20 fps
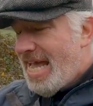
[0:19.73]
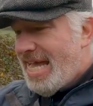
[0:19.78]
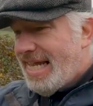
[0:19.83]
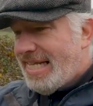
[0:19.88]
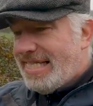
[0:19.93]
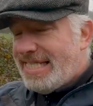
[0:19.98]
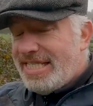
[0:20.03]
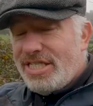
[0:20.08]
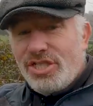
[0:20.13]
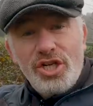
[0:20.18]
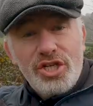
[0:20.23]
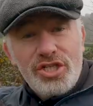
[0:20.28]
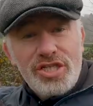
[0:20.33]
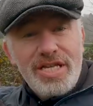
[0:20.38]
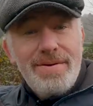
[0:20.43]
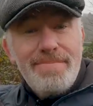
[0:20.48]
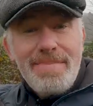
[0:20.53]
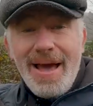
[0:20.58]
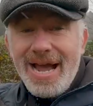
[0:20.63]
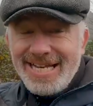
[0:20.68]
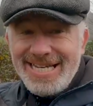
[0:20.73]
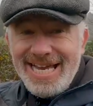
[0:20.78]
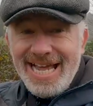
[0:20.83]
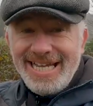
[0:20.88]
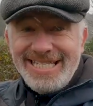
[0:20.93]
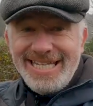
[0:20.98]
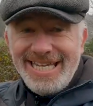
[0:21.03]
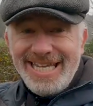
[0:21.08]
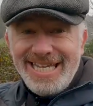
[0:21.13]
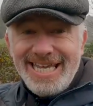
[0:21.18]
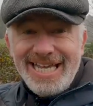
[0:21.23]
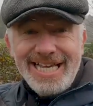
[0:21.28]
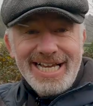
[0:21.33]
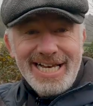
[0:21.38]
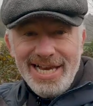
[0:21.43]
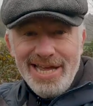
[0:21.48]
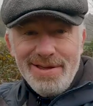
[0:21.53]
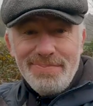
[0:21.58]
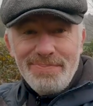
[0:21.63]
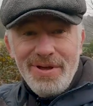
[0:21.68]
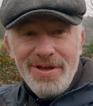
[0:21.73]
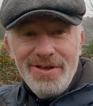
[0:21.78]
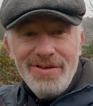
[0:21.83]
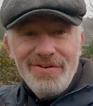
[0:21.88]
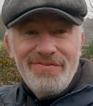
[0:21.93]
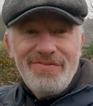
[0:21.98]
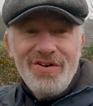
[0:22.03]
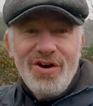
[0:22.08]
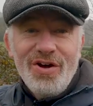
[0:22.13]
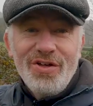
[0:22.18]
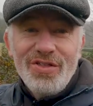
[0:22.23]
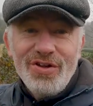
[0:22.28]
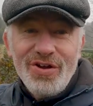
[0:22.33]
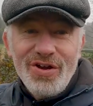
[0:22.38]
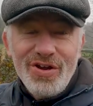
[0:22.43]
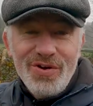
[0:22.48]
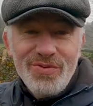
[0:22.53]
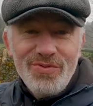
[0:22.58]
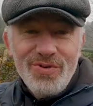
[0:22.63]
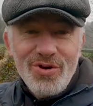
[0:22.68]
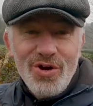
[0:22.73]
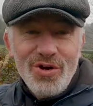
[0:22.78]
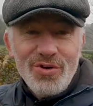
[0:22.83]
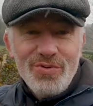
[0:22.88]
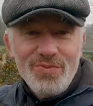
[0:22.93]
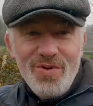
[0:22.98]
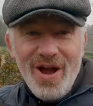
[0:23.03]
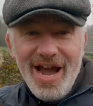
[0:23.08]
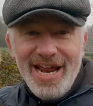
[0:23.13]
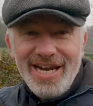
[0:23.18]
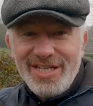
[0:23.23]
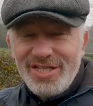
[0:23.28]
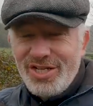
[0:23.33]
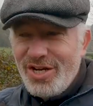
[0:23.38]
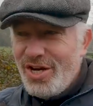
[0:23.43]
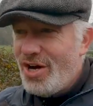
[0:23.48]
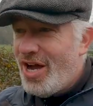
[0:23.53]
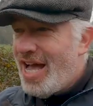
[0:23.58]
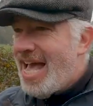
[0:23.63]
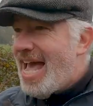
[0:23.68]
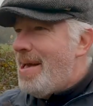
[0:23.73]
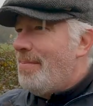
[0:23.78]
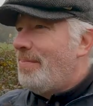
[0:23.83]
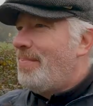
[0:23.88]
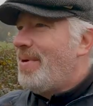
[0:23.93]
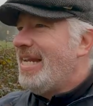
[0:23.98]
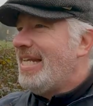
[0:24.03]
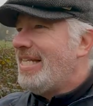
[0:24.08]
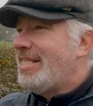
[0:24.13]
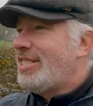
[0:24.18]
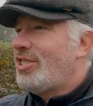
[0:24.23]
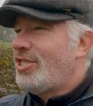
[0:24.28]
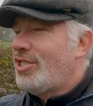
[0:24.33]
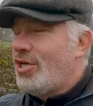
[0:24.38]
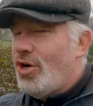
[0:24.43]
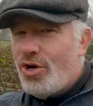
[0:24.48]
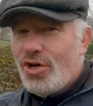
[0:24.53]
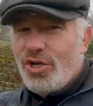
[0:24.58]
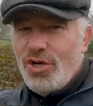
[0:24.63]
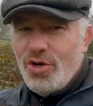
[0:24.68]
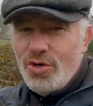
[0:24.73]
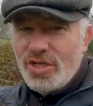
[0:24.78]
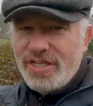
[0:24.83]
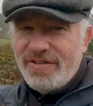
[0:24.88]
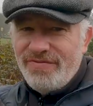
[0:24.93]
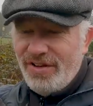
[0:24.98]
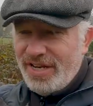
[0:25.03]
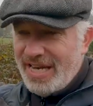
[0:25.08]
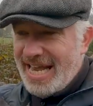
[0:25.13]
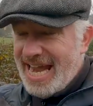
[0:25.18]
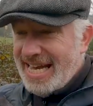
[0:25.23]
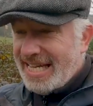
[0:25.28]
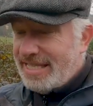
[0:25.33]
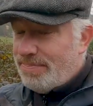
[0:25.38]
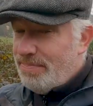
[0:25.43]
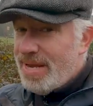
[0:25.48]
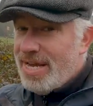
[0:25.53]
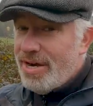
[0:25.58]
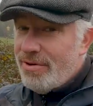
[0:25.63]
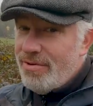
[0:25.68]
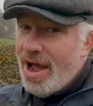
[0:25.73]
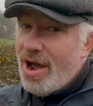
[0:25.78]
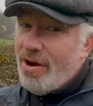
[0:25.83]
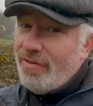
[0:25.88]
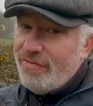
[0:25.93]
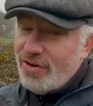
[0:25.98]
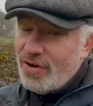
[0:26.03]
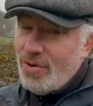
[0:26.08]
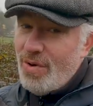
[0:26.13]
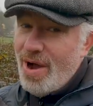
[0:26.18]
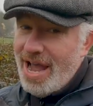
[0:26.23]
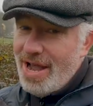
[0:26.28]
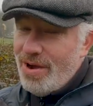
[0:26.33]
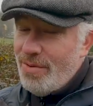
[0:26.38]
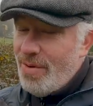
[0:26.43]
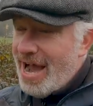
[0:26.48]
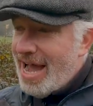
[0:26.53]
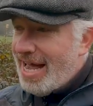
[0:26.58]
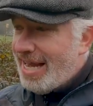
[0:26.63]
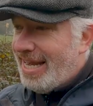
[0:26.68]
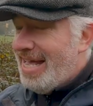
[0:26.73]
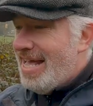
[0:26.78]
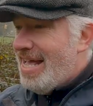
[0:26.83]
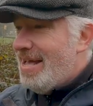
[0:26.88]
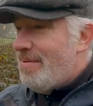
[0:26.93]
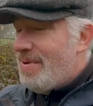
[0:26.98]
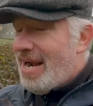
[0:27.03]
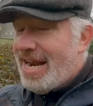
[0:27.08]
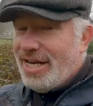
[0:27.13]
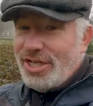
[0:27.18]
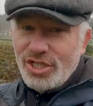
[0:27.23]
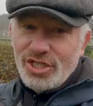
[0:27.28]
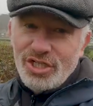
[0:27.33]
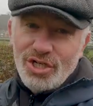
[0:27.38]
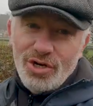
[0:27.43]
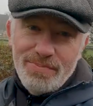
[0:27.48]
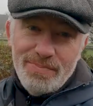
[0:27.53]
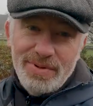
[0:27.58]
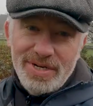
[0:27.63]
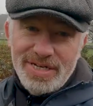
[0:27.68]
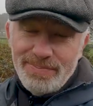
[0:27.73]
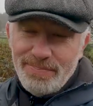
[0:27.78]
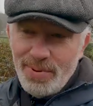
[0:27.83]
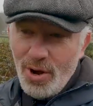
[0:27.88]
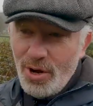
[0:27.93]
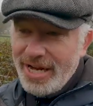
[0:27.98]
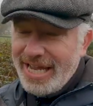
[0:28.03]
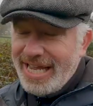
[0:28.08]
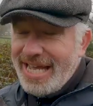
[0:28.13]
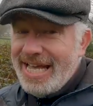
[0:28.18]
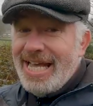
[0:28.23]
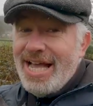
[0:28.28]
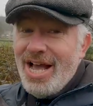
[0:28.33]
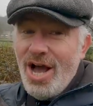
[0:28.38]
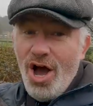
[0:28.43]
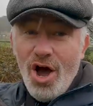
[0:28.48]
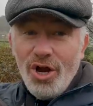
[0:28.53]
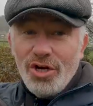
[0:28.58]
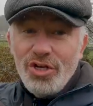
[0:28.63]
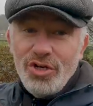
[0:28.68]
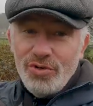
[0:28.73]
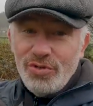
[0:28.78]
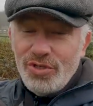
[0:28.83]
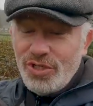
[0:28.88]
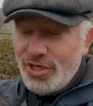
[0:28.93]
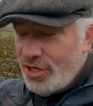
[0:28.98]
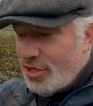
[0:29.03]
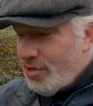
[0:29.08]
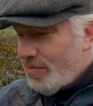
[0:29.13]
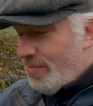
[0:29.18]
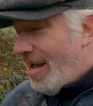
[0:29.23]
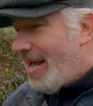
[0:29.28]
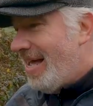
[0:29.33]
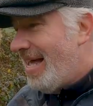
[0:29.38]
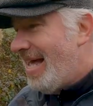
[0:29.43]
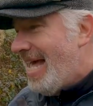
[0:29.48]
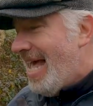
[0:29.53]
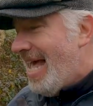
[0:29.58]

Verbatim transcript: It's just a magnetic clip for the Rode Wireless Go, but it's so useful and it's been around for quite a while, but I just stumbled upon it on YouTube.